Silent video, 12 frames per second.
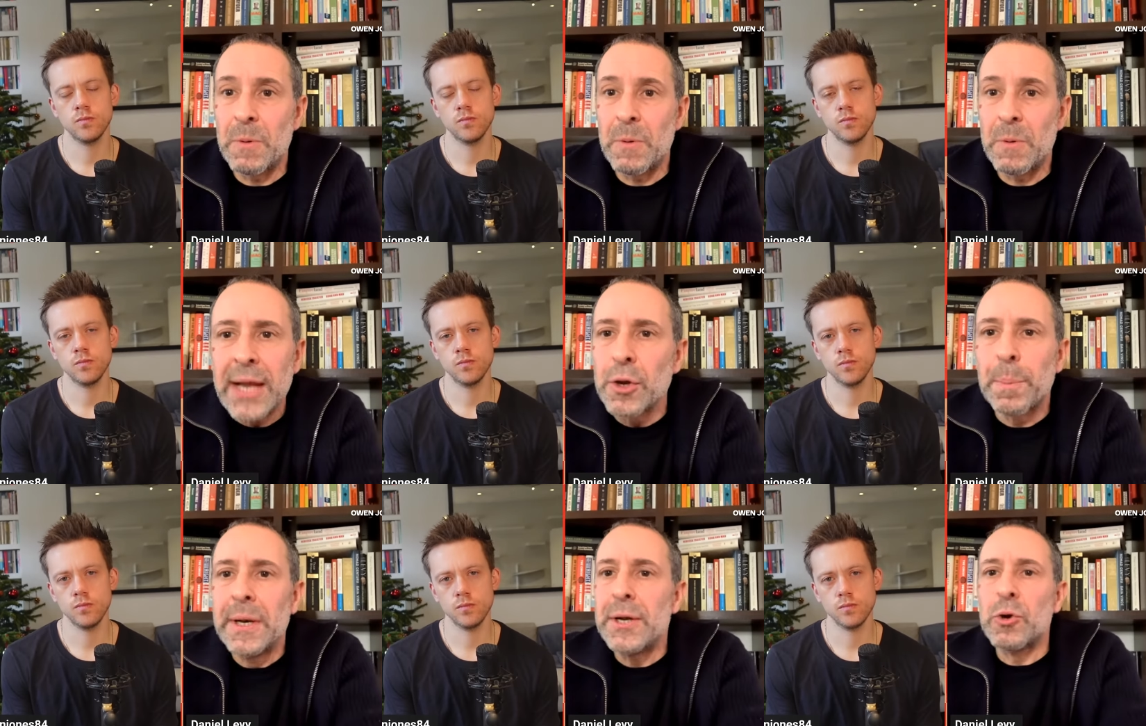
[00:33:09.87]
Speaker 1: check
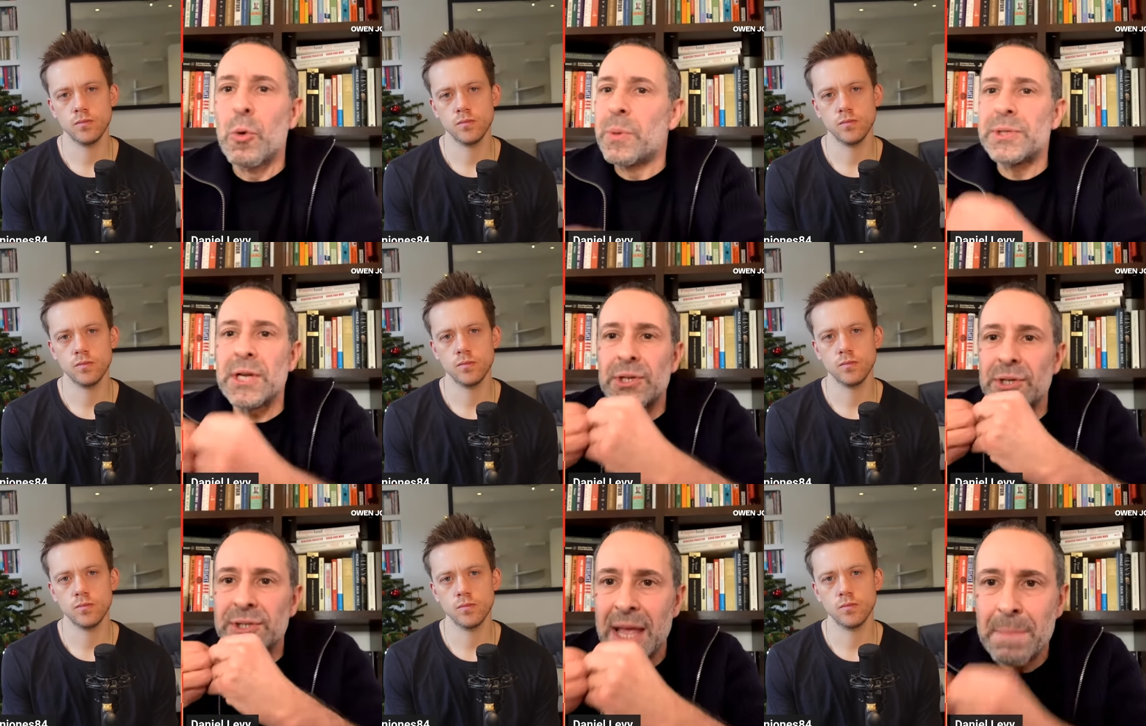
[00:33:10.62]
your political
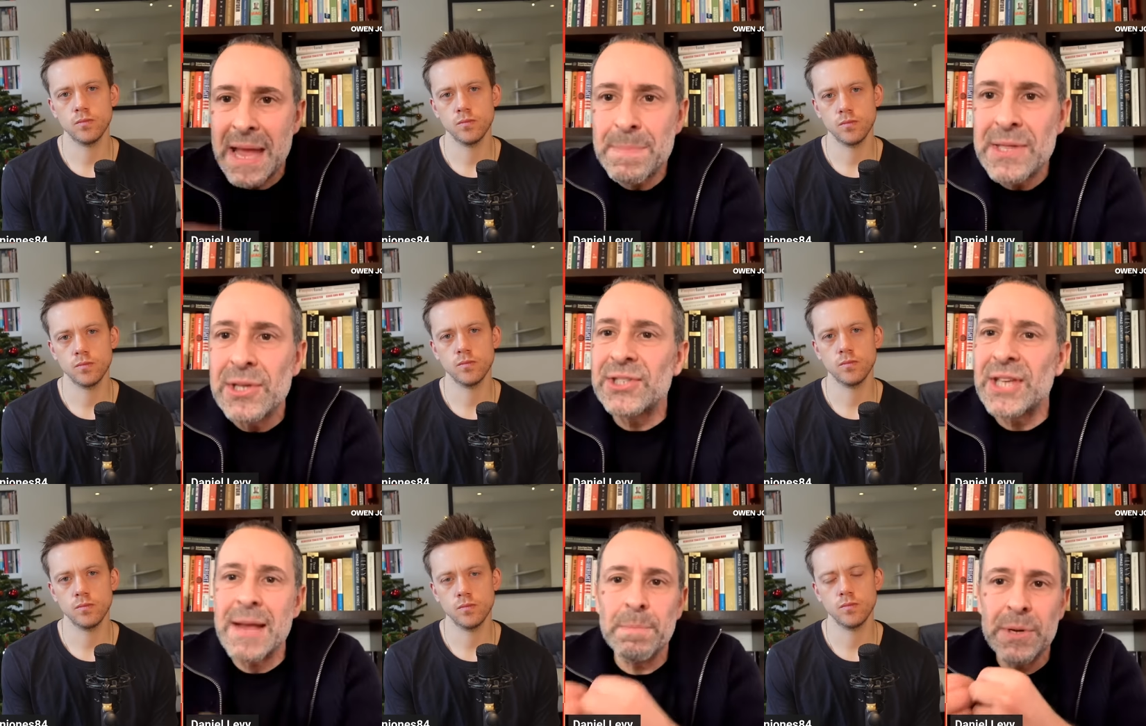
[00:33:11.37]
positions. They may be the
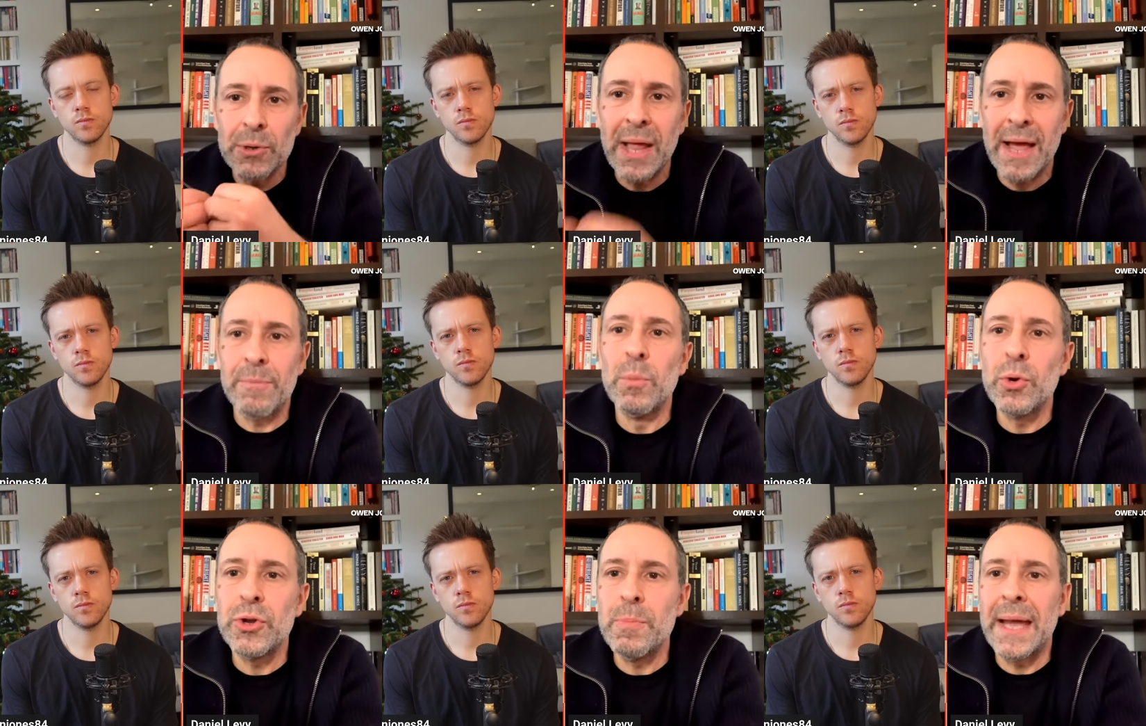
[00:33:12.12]
same, but you'll have
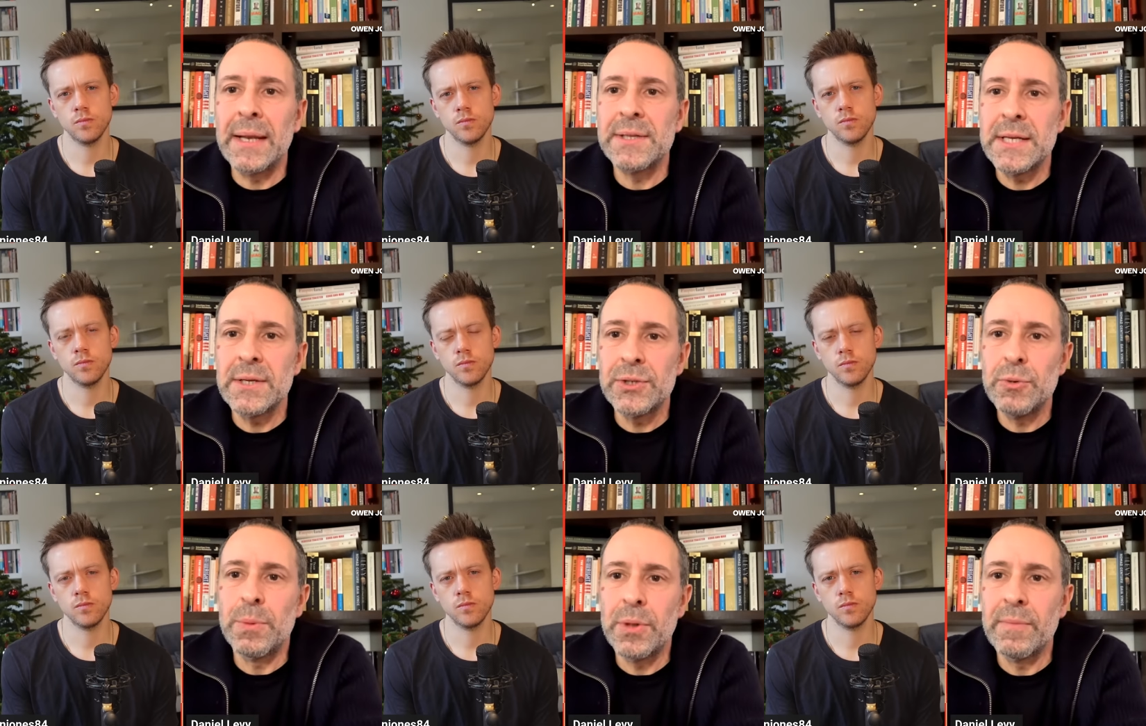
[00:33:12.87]
more humanity
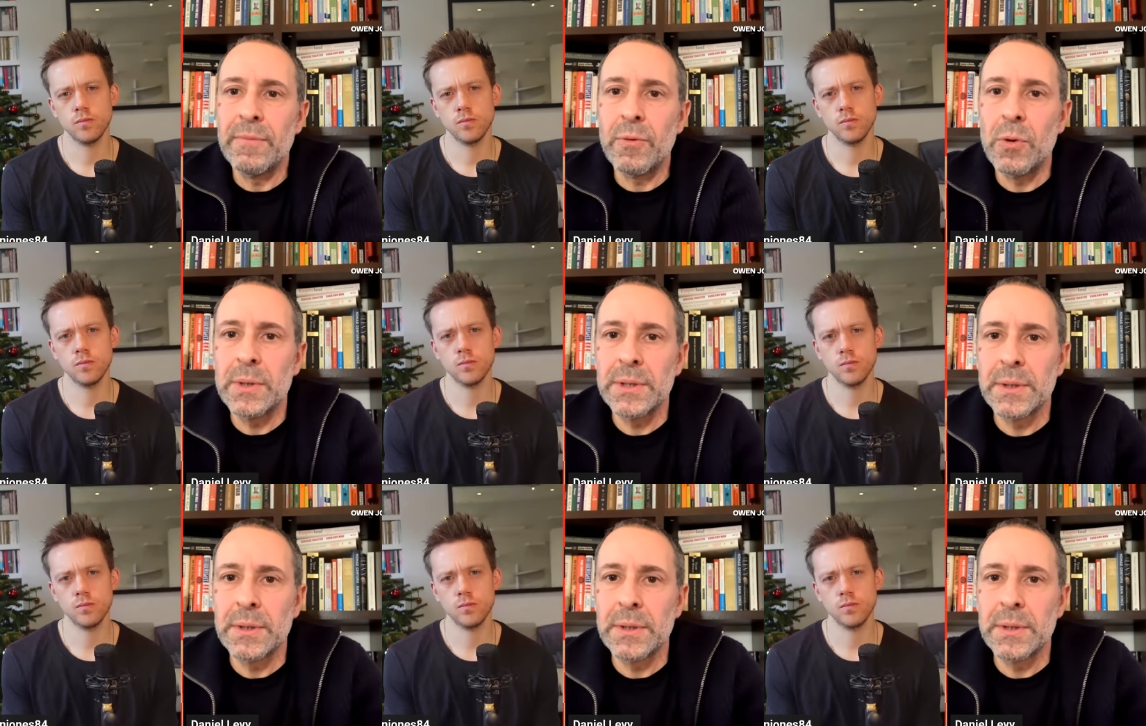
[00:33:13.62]
as you put them forward.